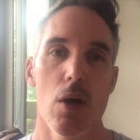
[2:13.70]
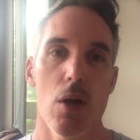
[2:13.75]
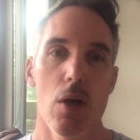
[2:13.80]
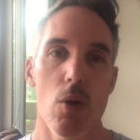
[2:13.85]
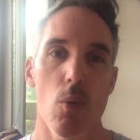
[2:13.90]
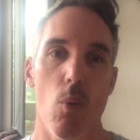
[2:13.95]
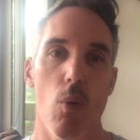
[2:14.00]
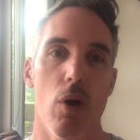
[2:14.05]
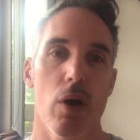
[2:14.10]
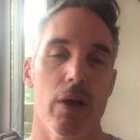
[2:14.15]

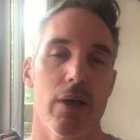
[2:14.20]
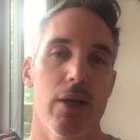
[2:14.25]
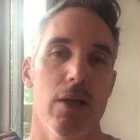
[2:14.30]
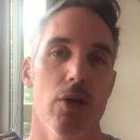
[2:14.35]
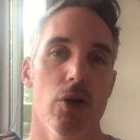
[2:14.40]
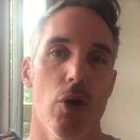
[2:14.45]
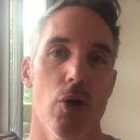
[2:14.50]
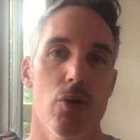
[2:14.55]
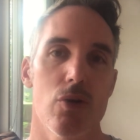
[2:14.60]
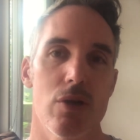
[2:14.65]
What
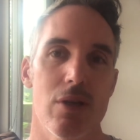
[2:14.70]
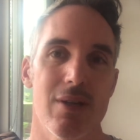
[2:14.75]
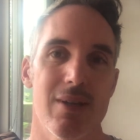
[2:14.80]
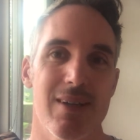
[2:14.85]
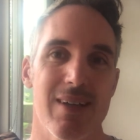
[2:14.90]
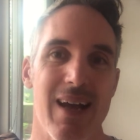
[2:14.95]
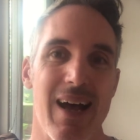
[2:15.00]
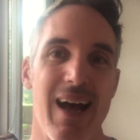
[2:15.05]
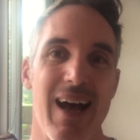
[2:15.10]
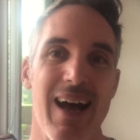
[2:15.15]
kiddo
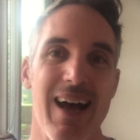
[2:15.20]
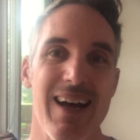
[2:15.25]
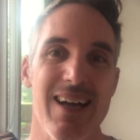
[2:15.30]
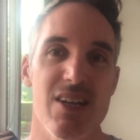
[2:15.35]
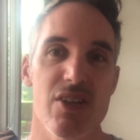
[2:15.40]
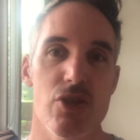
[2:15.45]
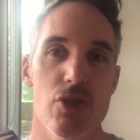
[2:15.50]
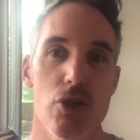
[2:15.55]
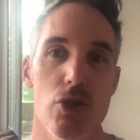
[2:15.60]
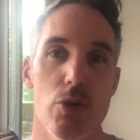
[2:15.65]

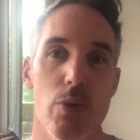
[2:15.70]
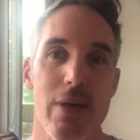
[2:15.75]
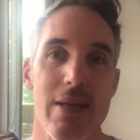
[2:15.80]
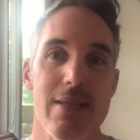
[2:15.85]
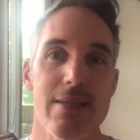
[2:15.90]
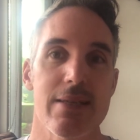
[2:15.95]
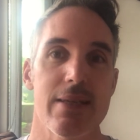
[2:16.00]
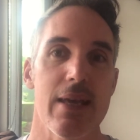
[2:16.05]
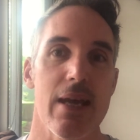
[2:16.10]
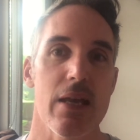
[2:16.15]
can't do
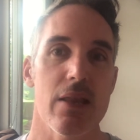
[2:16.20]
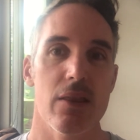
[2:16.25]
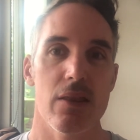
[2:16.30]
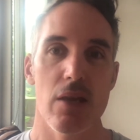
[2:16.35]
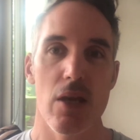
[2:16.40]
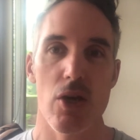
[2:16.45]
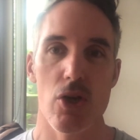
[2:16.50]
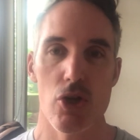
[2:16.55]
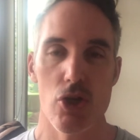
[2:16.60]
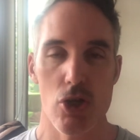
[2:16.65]
is get
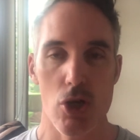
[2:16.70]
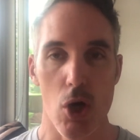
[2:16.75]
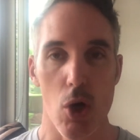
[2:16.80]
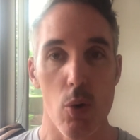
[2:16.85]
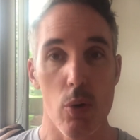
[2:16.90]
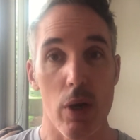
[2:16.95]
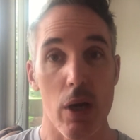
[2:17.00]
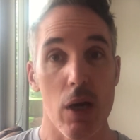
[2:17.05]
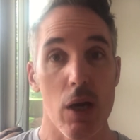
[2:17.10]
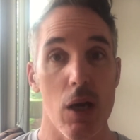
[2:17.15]
their
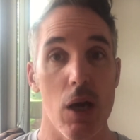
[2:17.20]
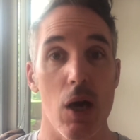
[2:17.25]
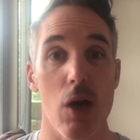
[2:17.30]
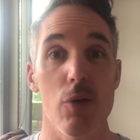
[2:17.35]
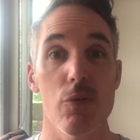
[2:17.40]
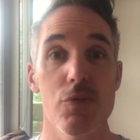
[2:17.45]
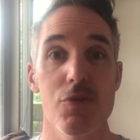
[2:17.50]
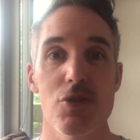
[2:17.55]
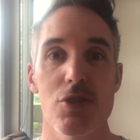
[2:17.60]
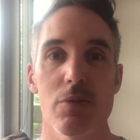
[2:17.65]
shoulder
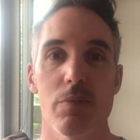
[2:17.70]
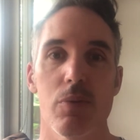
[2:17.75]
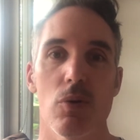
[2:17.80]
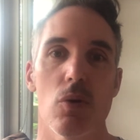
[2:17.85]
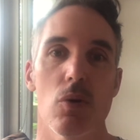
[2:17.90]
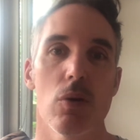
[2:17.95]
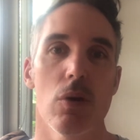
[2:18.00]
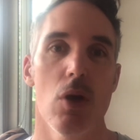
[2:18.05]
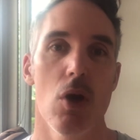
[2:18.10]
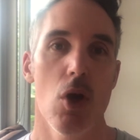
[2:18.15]

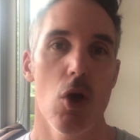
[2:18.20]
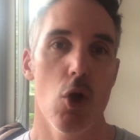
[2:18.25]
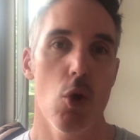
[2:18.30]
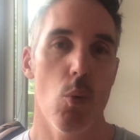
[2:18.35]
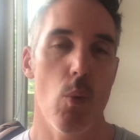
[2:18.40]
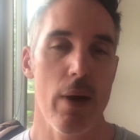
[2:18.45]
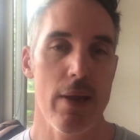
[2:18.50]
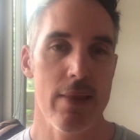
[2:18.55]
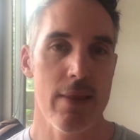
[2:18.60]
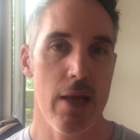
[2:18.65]
comfortable
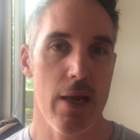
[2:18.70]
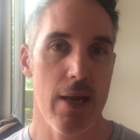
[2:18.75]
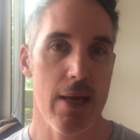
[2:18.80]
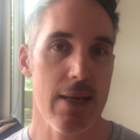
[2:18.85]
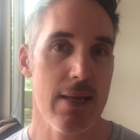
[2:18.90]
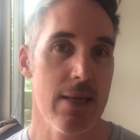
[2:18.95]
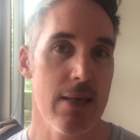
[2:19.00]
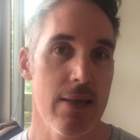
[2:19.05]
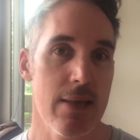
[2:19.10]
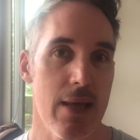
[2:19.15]
when they're
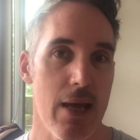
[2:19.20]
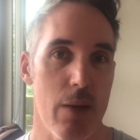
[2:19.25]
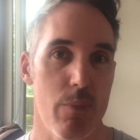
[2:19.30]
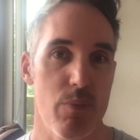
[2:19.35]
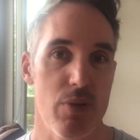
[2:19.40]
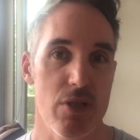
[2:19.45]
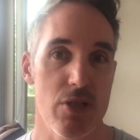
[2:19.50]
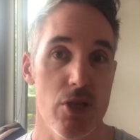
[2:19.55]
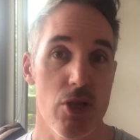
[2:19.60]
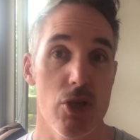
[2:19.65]
in that
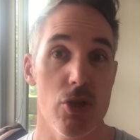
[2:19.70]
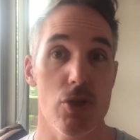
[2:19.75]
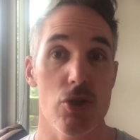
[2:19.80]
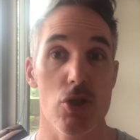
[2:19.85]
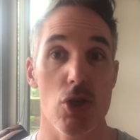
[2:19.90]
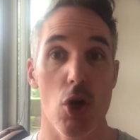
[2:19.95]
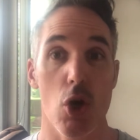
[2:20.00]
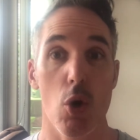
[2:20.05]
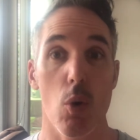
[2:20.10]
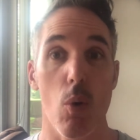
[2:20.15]
position.
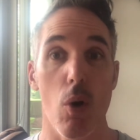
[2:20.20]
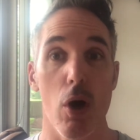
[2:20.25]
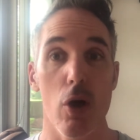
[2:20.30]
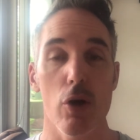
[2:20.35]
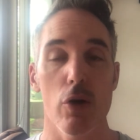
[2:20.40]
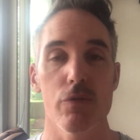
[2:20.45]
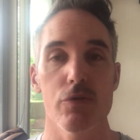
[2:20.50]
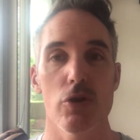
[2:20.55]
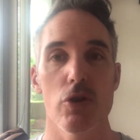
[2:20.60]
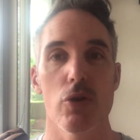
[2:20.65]
So quite
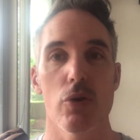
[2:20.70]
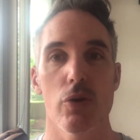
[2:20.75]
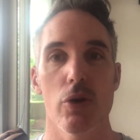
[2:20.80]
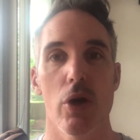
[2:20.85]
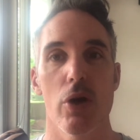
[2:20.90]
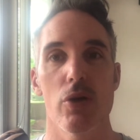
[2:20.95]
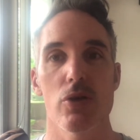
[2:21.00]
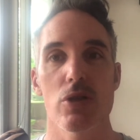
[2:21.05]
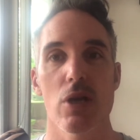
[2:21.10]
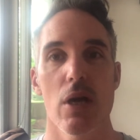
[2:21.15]
often you'll
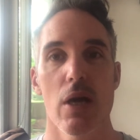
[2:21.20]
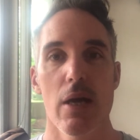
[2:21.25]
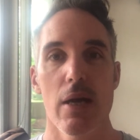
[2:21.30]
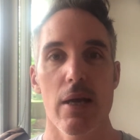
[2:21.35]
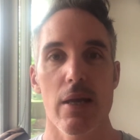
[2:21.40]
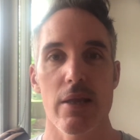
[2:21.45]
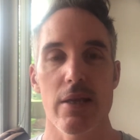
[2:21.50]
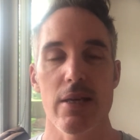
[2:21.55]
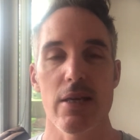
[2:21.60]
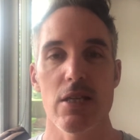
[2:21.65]
notice
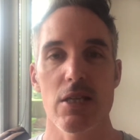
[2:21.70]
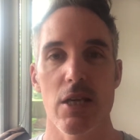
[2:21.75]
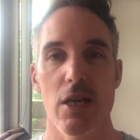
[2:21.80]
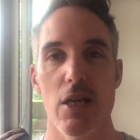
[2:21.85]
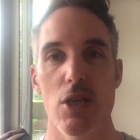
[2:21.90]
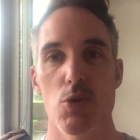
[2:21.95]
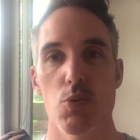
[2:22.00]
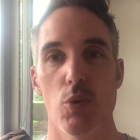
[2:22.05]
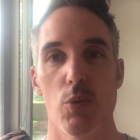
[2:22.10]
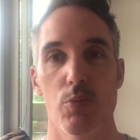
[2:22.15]
these
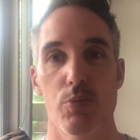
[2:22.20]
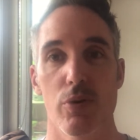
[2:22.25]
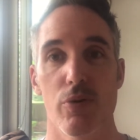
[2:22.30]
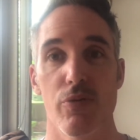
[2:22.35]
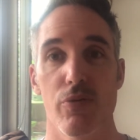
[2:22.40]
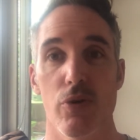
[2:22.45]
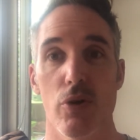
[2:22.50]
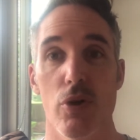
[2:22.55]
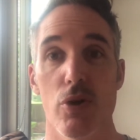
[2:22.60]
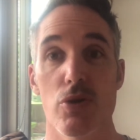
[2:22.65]
kids will
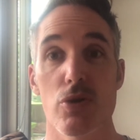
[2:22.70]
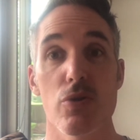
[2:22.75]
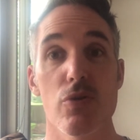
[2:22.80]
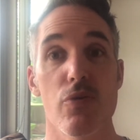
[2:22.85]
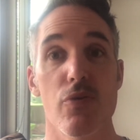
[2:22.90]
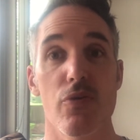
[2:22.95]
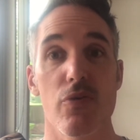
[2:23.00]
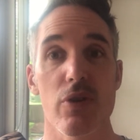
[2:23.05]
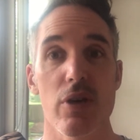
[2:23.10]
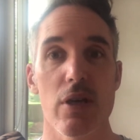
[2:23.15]
prefer to
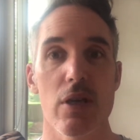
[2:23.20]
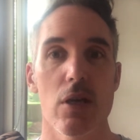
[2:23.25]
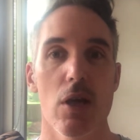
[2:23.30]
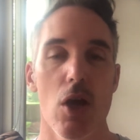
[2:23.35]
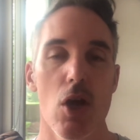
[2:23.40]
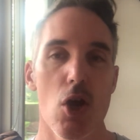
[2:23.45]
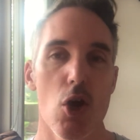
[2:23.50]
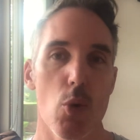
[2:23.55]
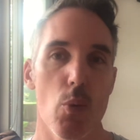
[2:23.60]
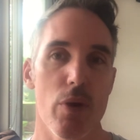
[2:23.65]
feed
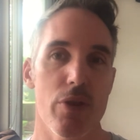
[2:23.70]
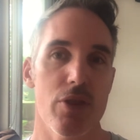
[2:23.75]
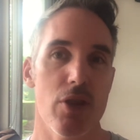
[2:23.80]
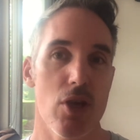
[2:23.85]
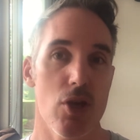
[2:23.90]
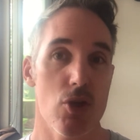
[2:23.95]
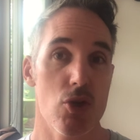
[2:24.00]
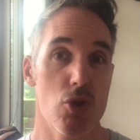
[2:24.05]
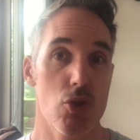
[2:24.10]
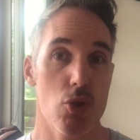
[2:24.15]
with
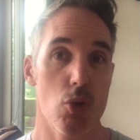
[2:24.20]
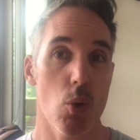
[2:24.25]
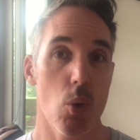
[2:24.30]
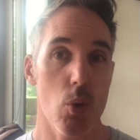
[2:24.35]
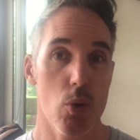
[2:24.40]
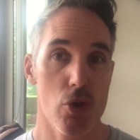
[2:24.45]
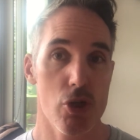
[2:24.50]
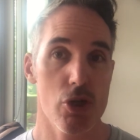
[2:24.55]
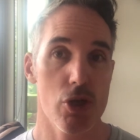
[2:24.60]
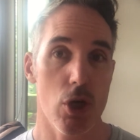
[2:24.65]
their
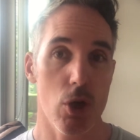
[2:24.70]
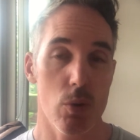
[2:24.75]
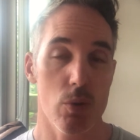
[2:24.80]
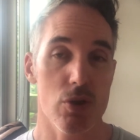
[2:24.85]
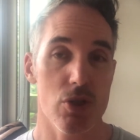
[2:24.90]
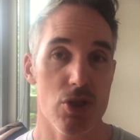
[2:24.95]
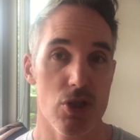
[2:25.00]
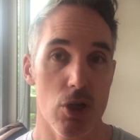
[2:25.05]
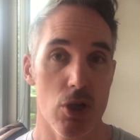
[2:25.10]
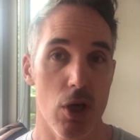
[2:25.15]
sore
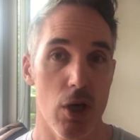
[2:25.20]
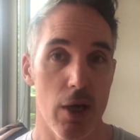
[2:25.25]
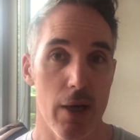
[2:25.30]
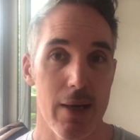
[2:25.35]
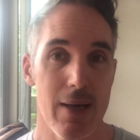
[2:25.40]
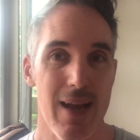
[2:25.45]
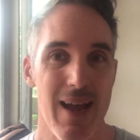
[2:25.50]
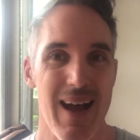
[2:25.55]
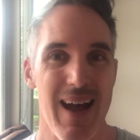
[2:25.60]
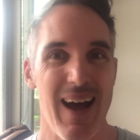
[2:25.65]
shoulder
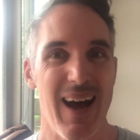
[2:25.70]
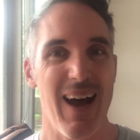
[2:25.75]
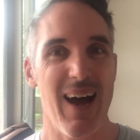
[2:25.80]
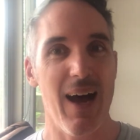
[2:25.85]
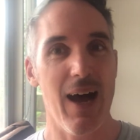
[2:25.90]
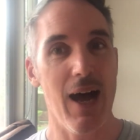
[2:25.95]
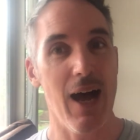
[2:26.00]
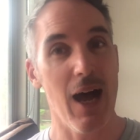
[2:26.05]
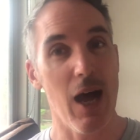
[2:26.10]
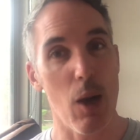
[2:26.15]
side
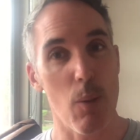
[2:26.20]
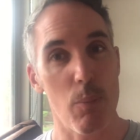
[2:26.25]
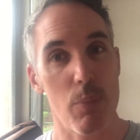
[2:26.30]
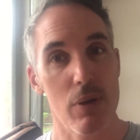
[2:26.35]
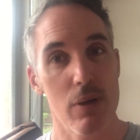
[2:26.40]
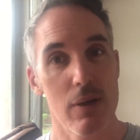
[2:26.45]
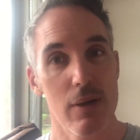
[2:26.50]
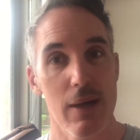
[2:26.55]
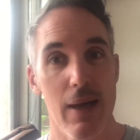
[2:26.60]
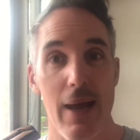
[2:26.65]

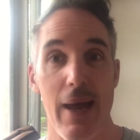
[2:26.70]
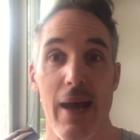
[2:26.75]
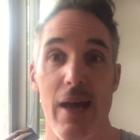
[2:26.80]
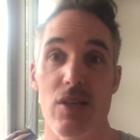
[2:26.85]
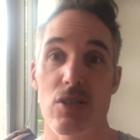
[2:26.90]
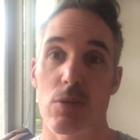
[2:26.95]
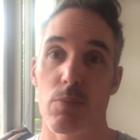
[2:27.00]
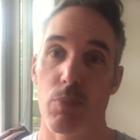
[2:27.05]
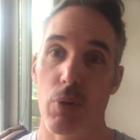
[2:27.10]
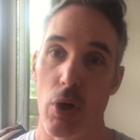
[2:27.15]
up
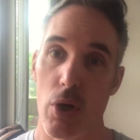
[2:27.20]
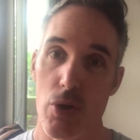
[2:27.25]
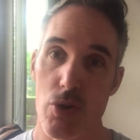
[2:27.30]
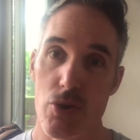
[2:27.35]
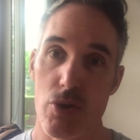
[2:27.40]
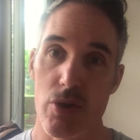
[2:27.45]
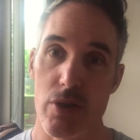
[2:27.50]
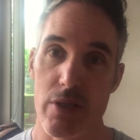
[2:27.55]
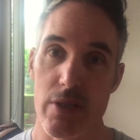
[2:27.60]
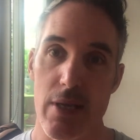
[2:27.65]
as
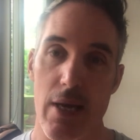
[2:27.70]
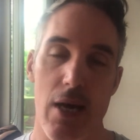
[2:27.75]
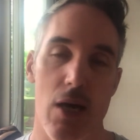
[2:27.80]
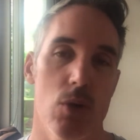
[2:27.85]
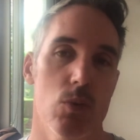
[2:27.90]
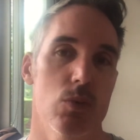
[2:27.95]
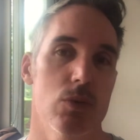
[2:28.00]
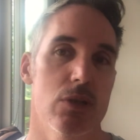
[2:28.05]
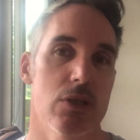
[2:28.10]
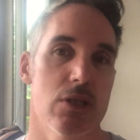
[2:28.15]
opposed to
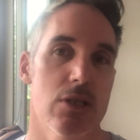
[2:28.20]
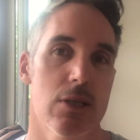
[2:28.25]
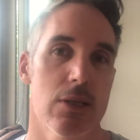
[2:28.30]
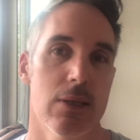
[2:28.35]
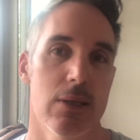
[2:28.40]
downwards.